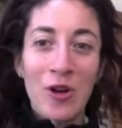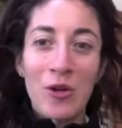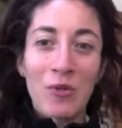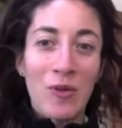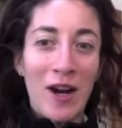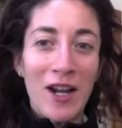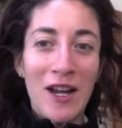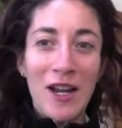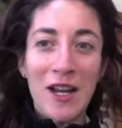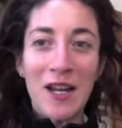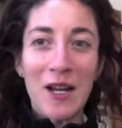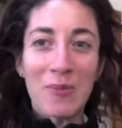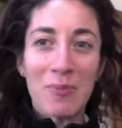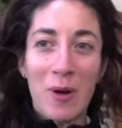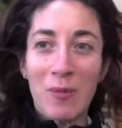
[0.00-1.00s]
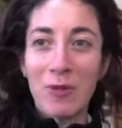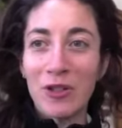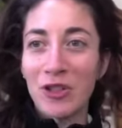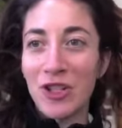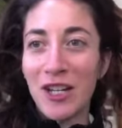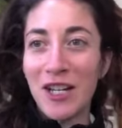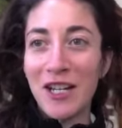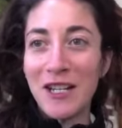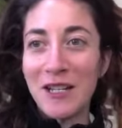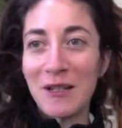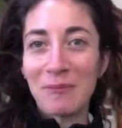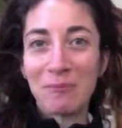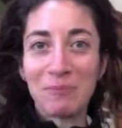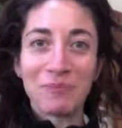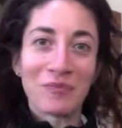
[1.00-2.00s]
writing and publishing
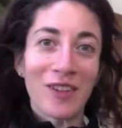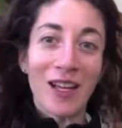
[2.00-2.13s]
and